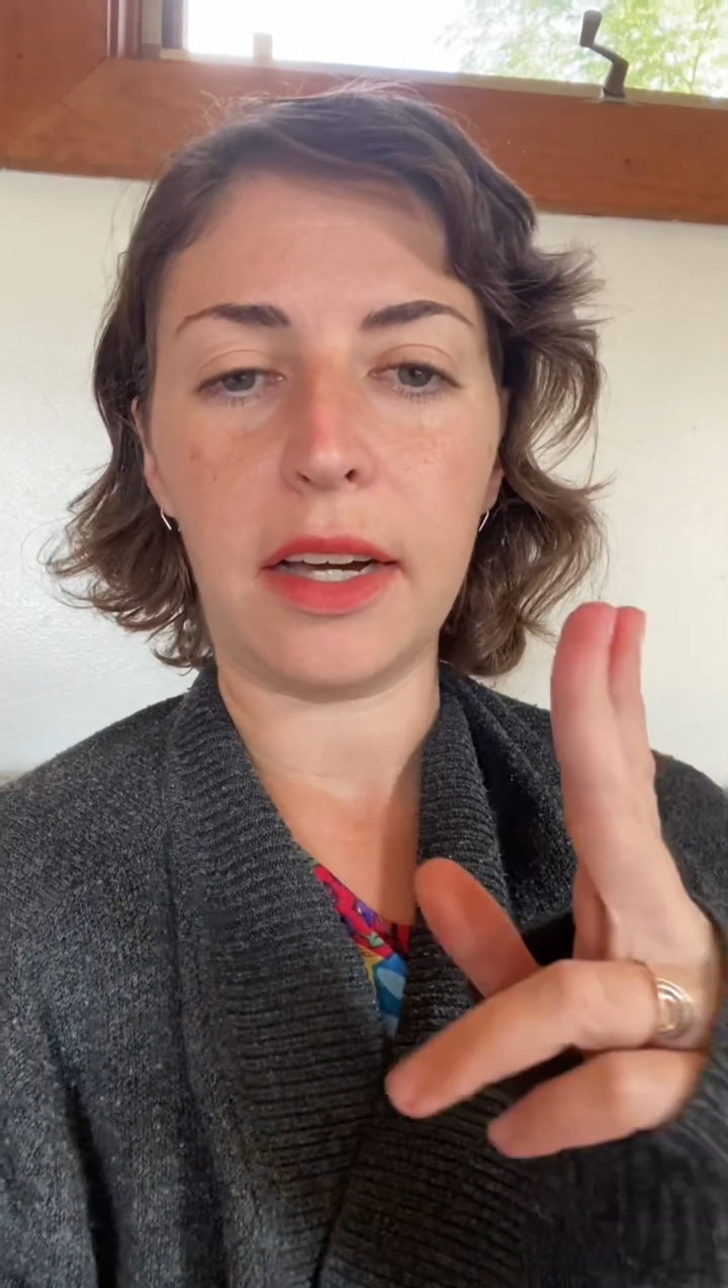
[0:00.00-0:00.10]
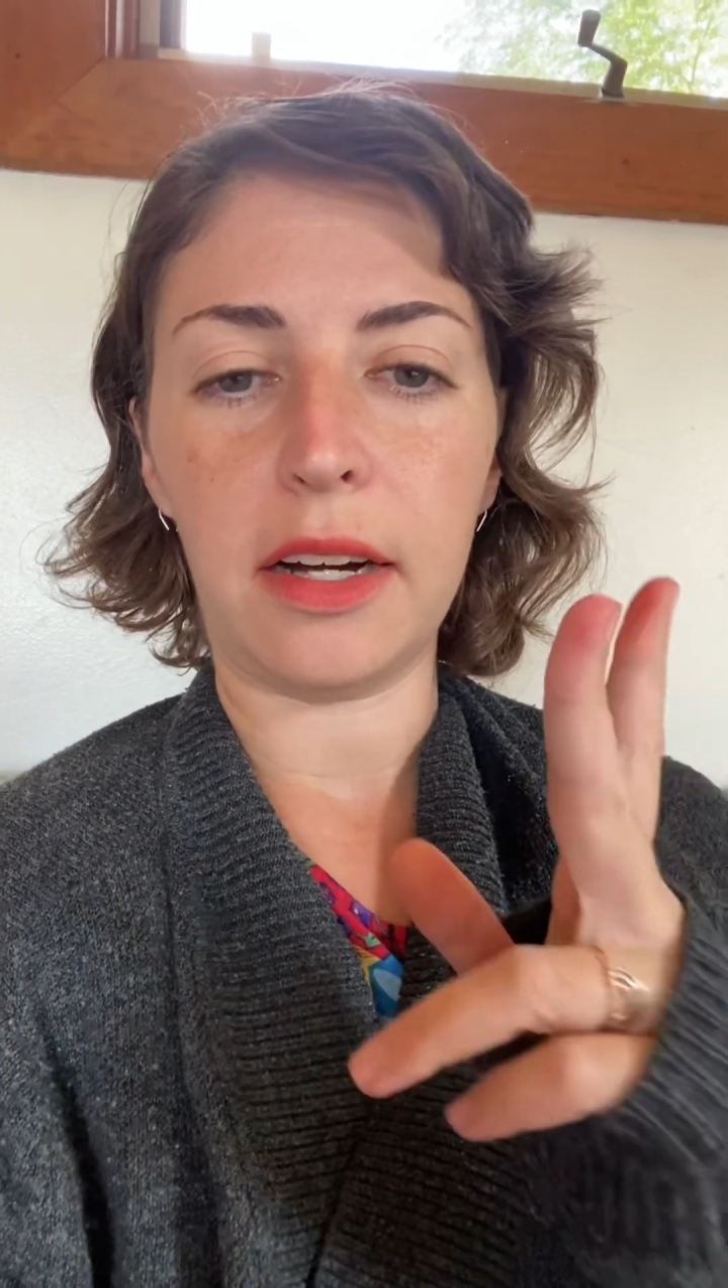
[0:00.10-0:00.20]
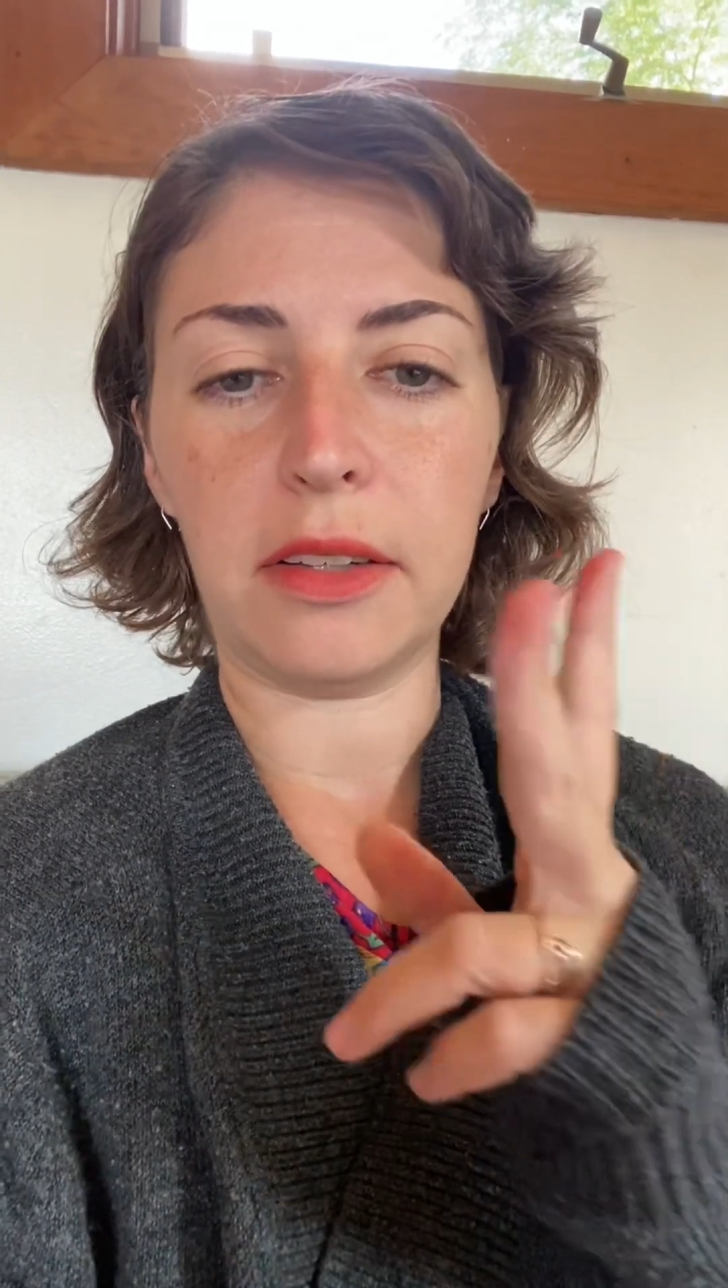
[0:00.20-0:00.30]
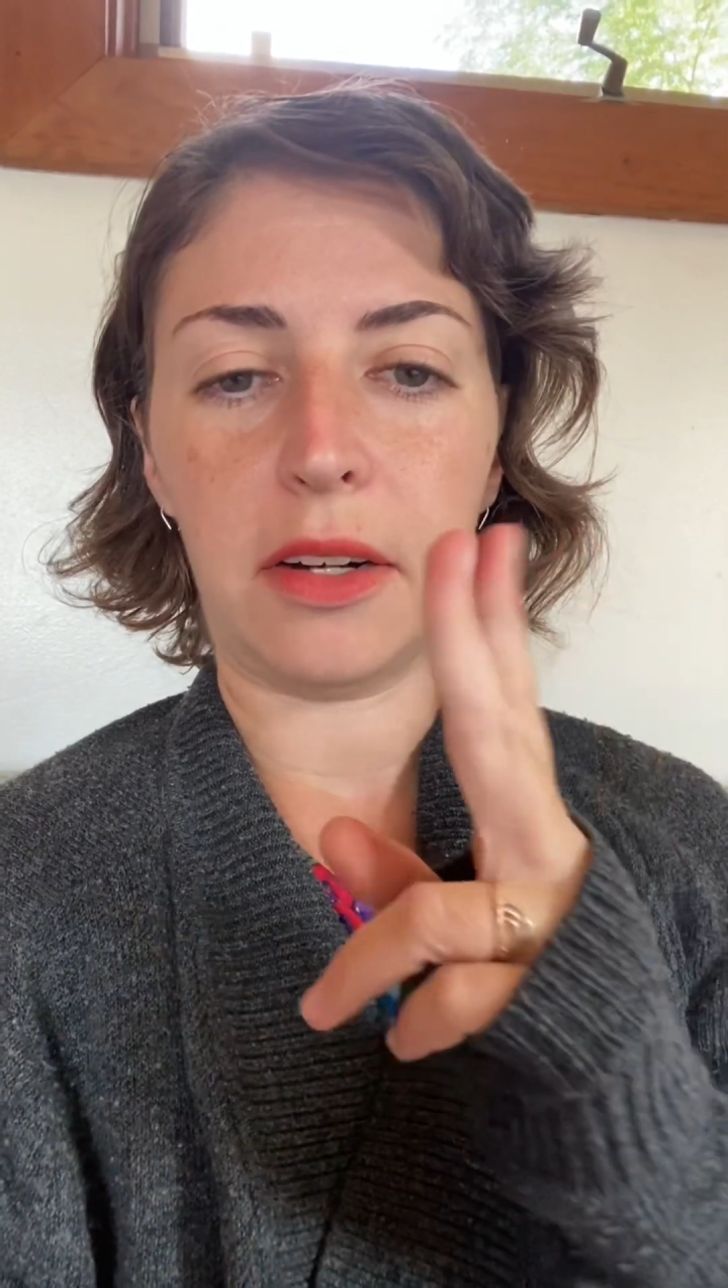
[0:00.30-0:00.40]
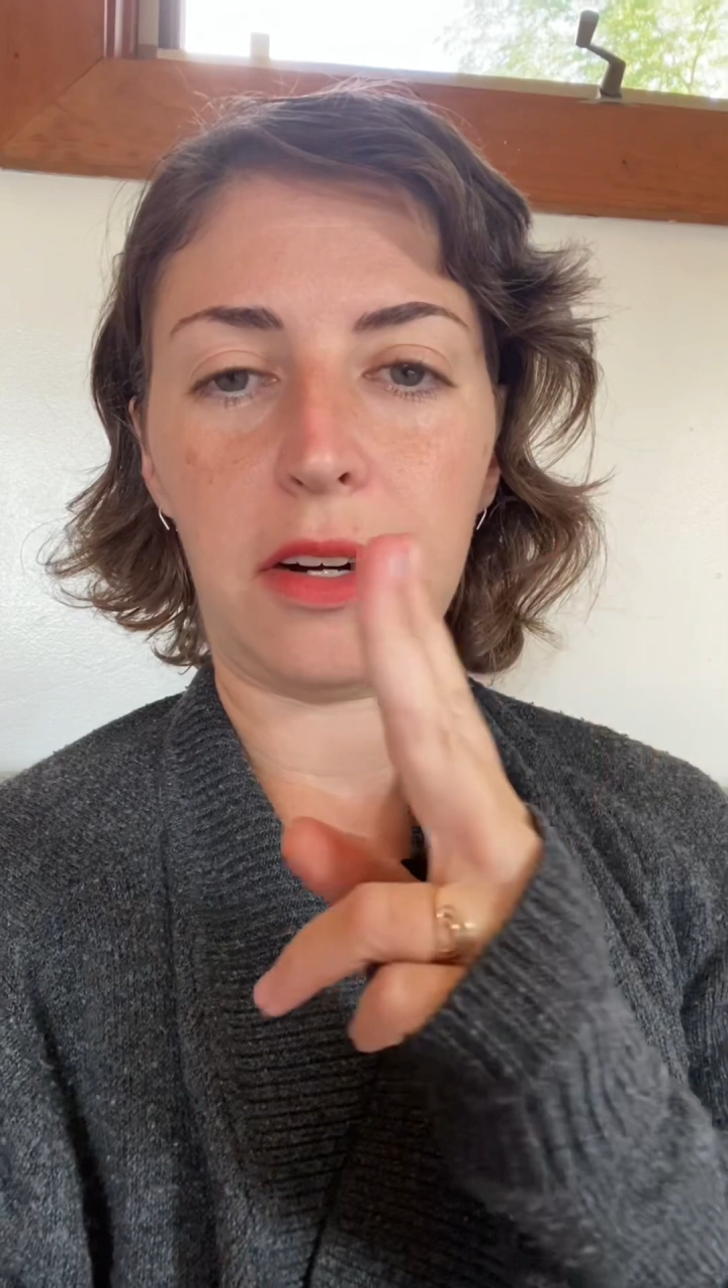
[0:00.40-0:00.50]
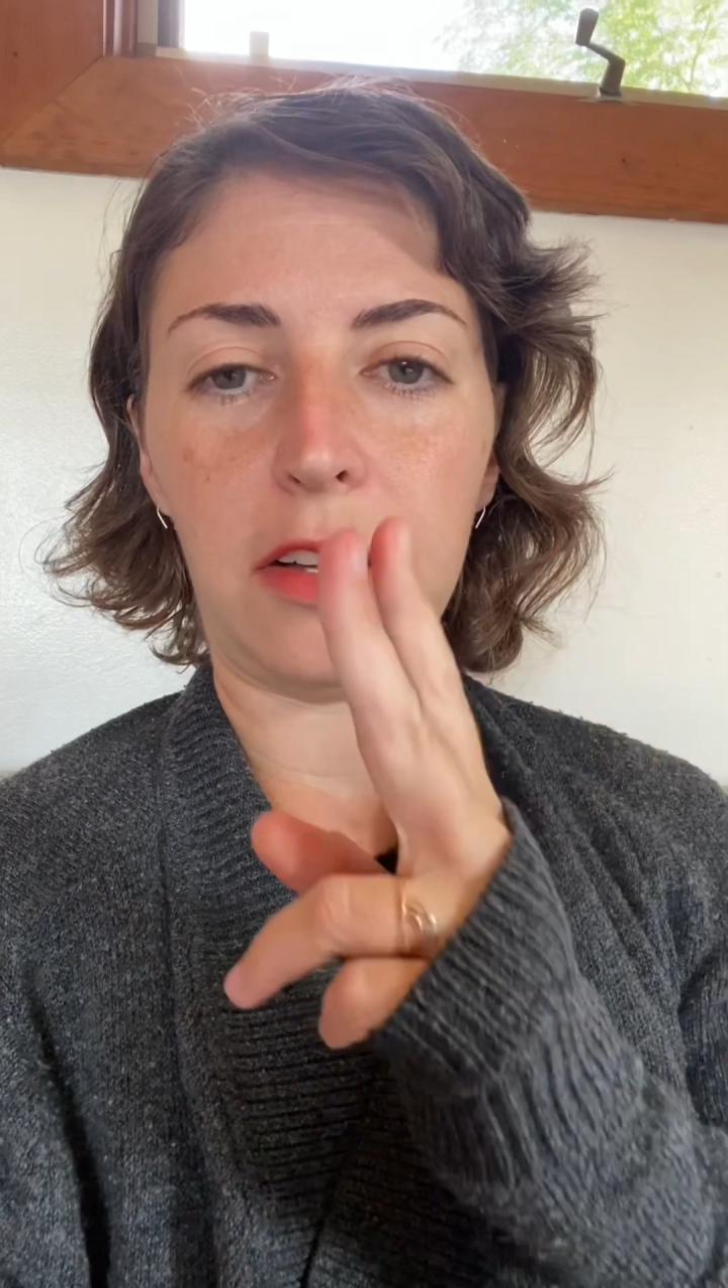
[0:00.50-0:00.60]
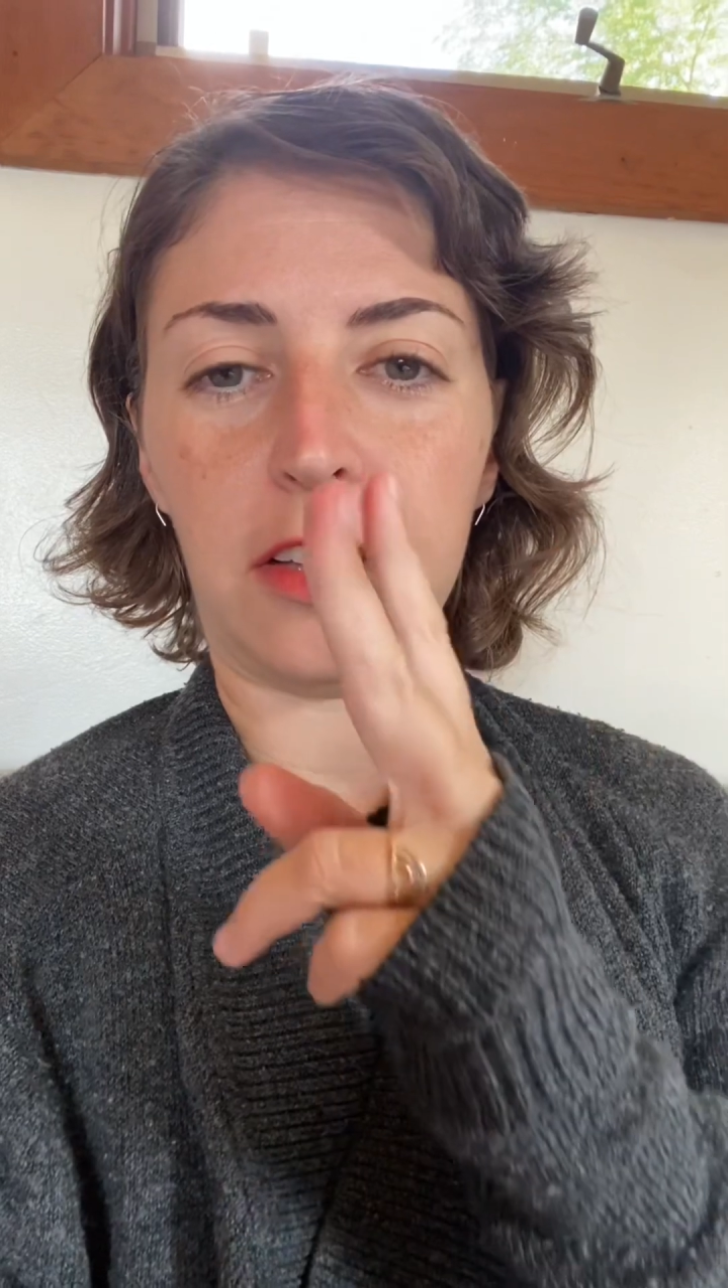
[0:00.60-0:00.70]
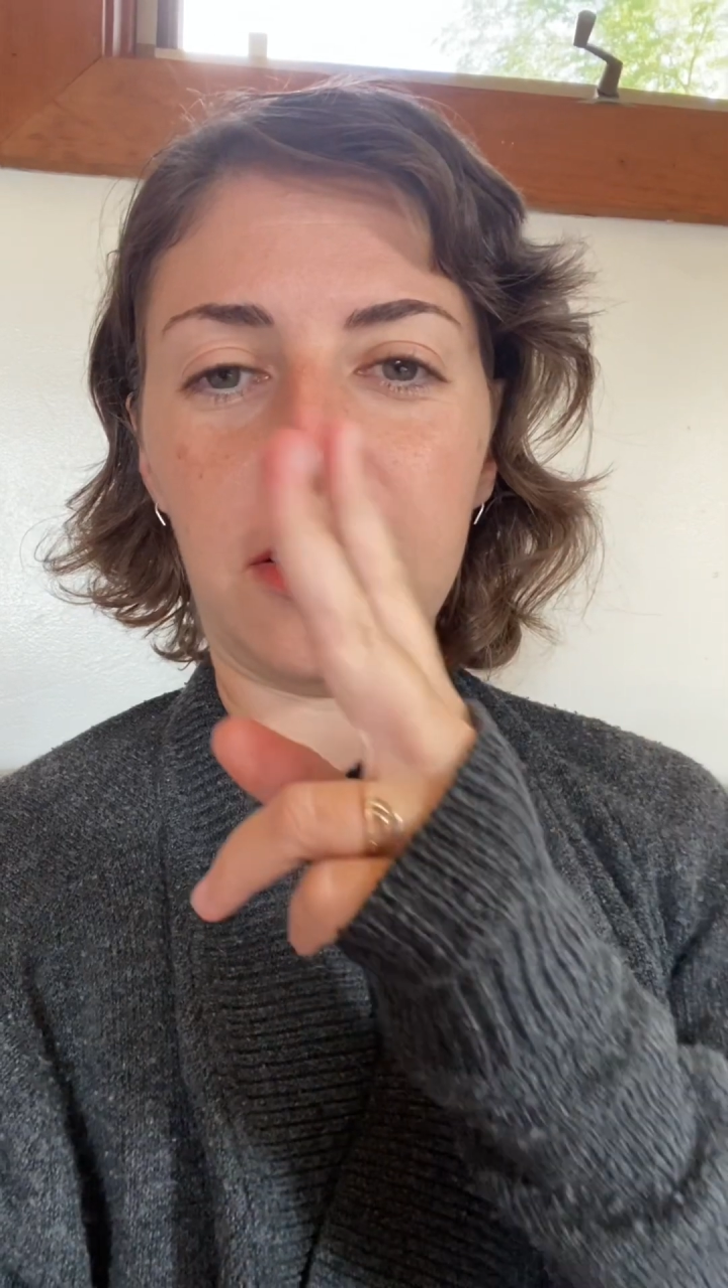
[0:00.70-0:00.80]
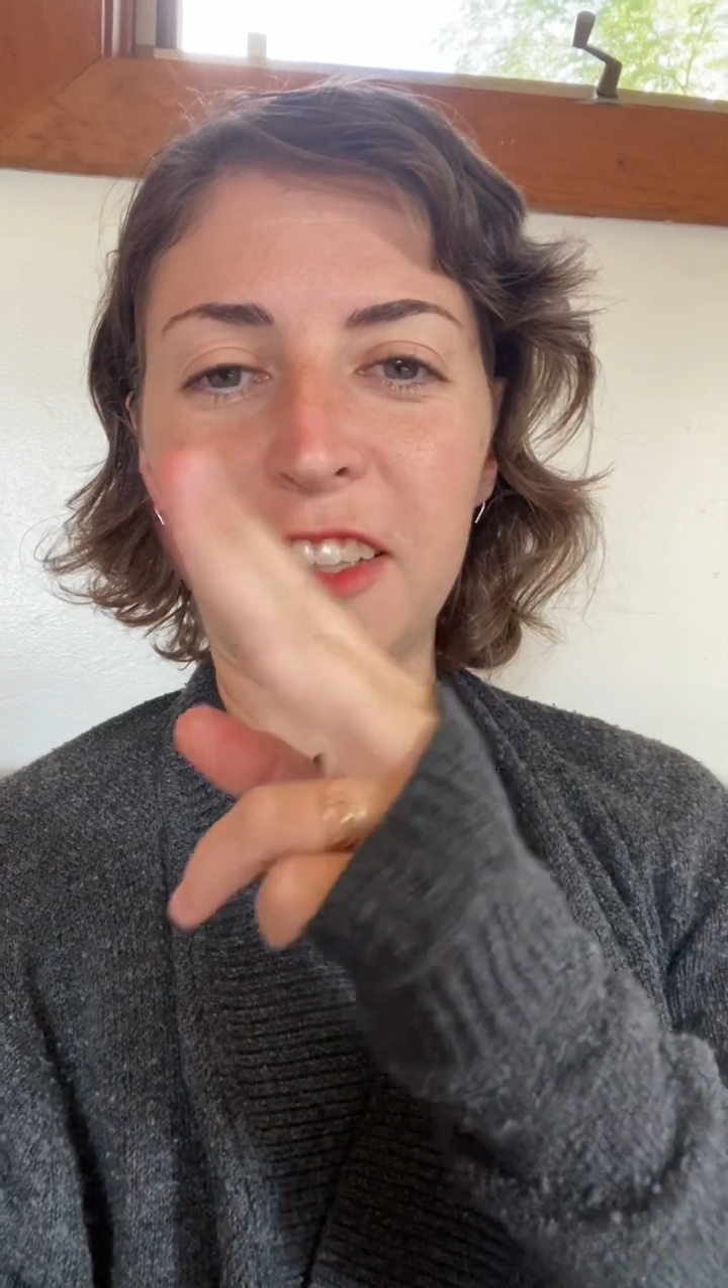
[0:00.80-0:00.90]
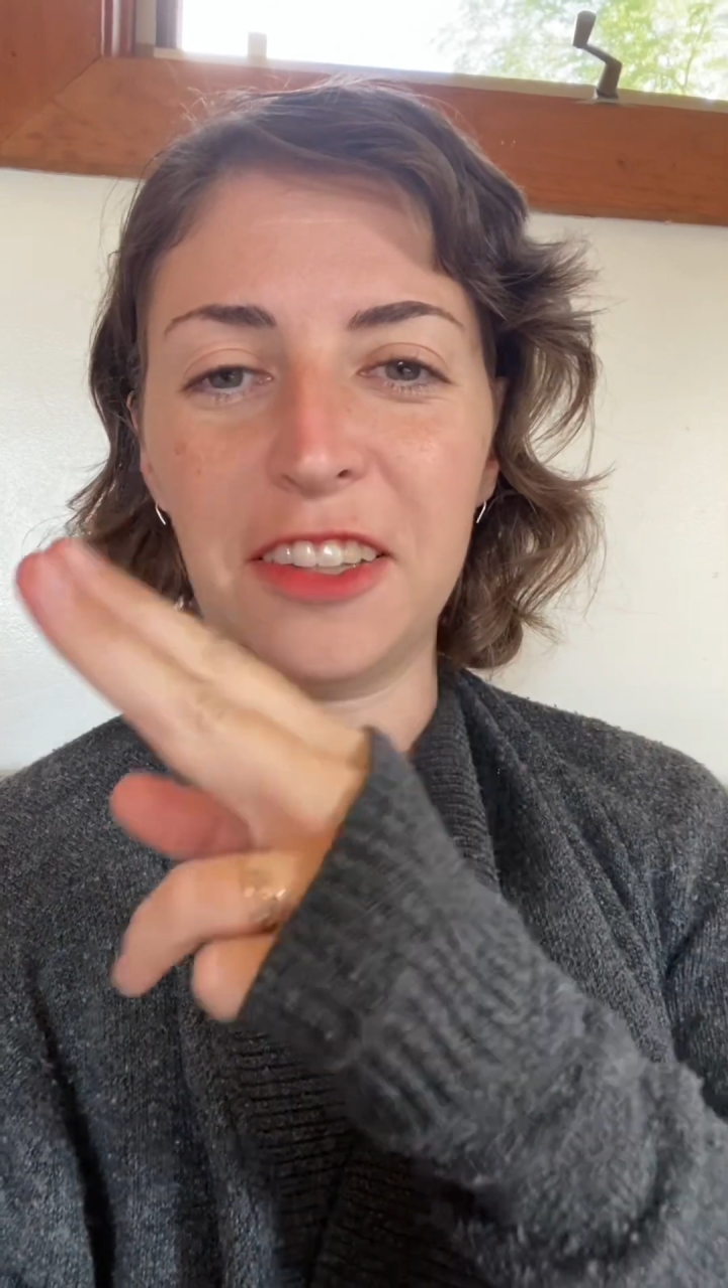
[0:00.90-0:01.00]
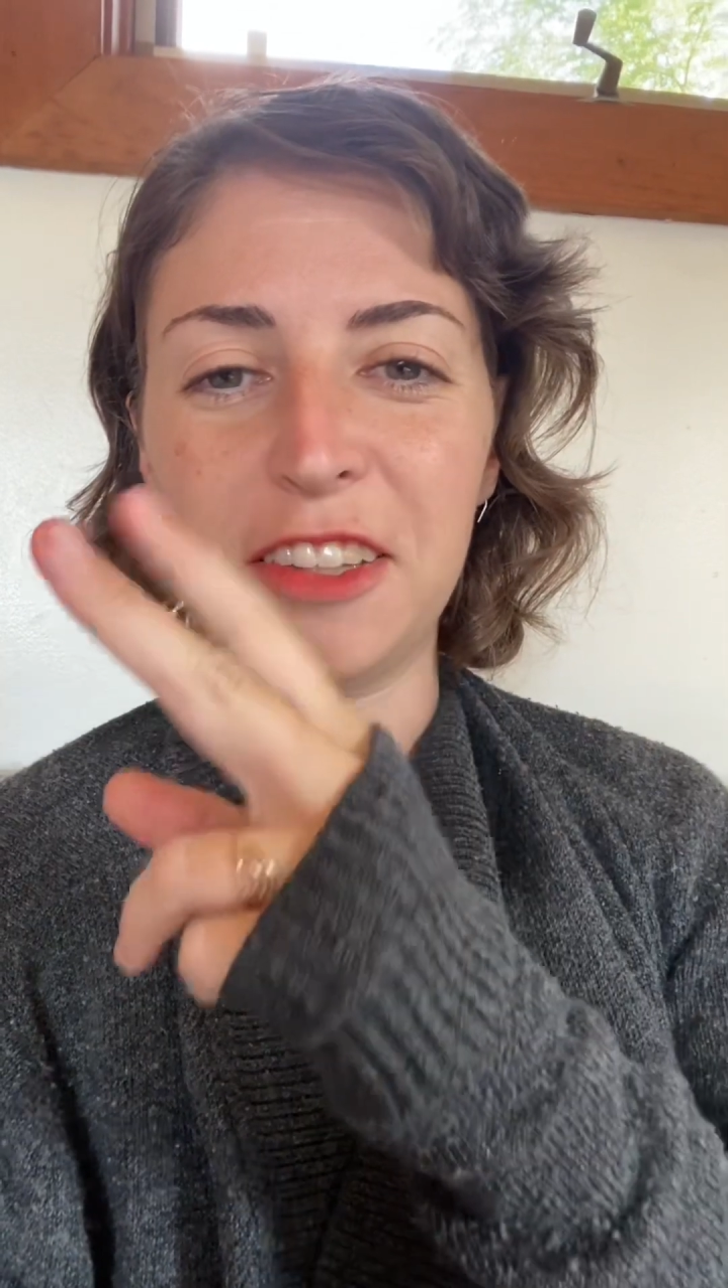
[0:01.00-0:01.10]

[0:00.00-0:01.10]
out all